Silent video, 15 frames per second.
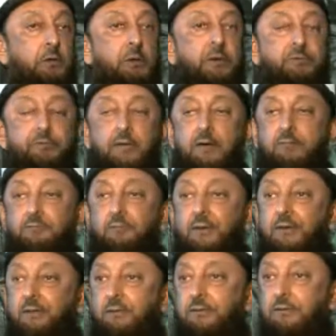US
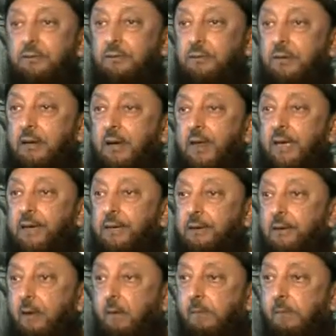government declared